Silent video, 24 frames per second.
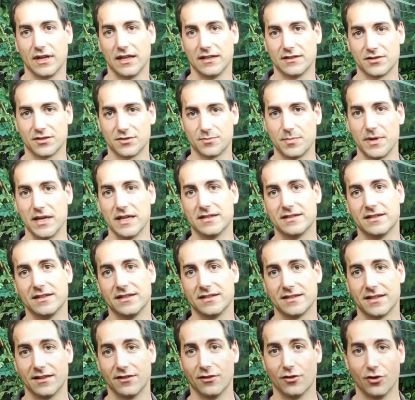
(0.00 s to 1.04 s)
and the
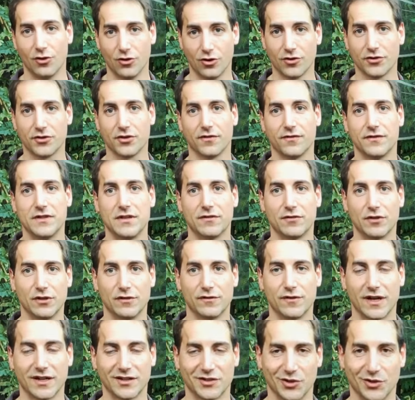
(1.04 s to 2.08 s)
spaces and a lot of
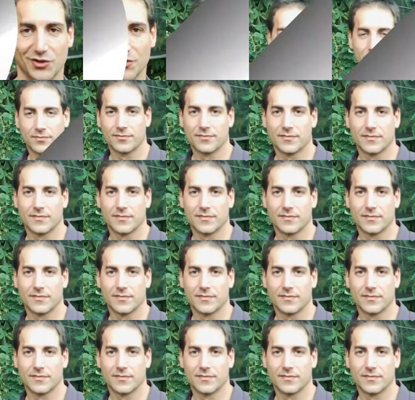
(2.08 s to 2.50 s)
different factors.